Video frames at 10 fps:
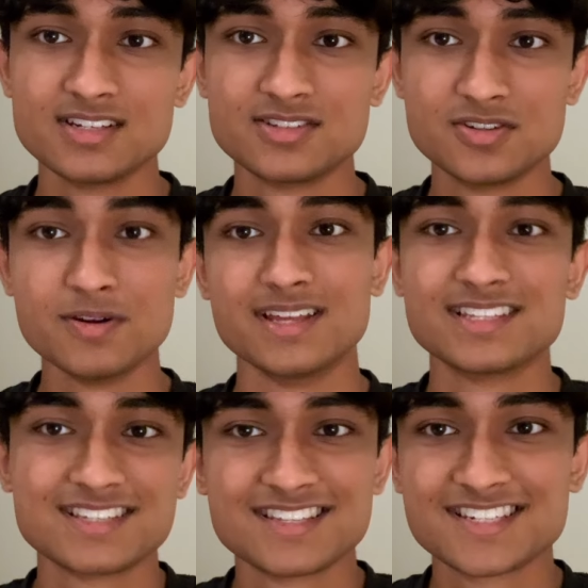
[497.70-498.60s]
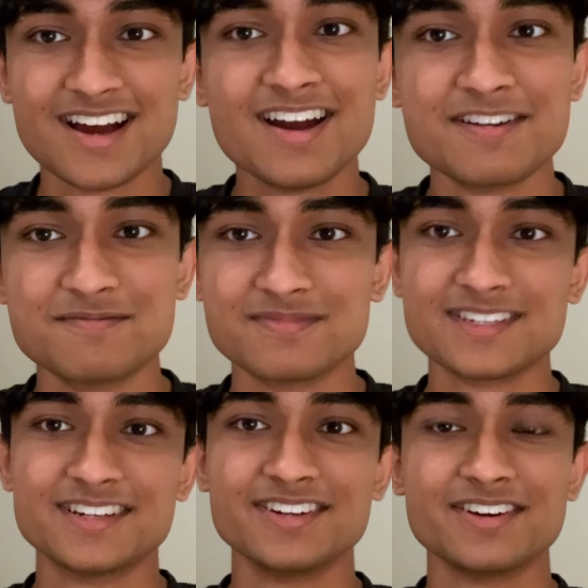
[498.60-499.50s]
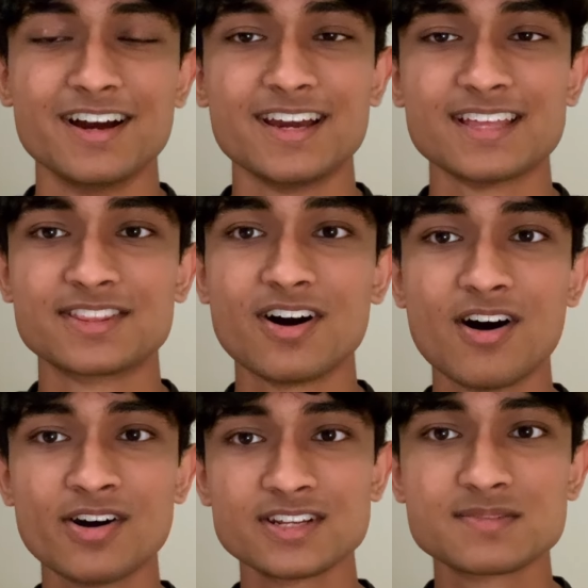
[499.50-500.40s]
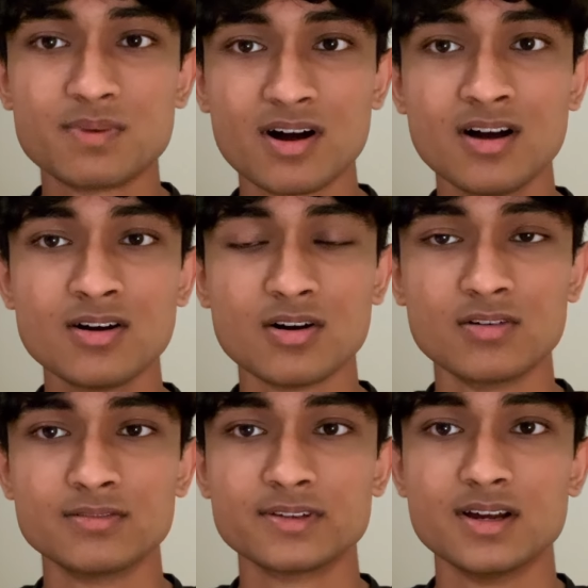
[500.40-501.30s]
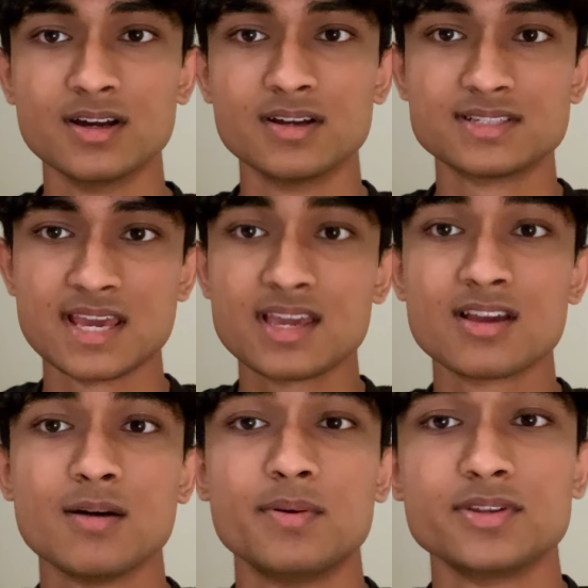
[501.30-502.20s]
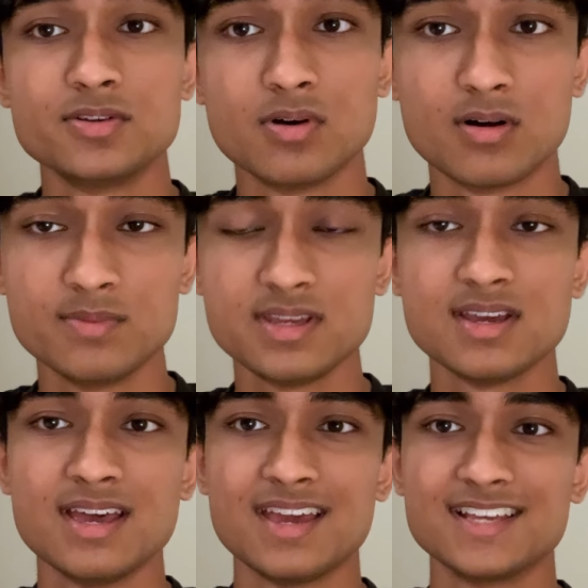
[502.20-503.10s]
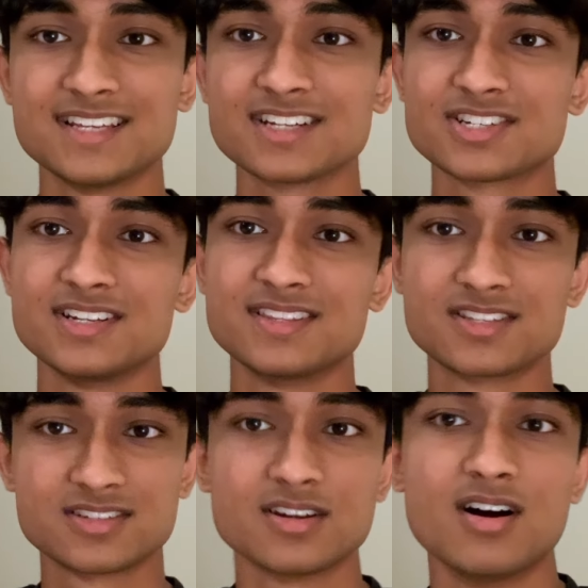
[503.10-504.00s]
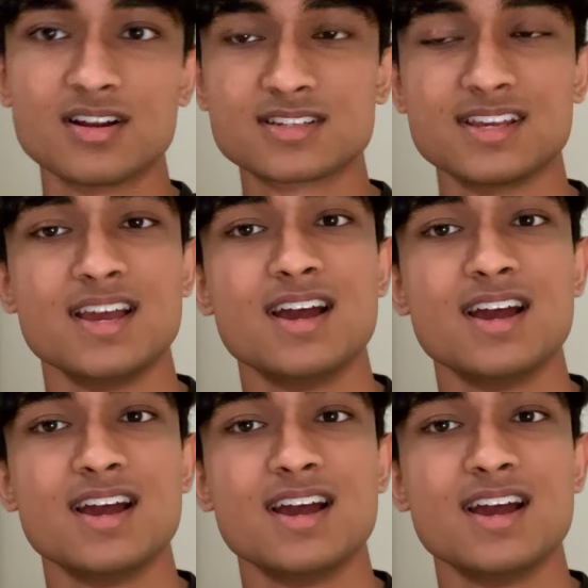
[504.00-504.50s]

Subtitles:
Do it. This is the time. The hardest part of taking up a new hobby is actually the start.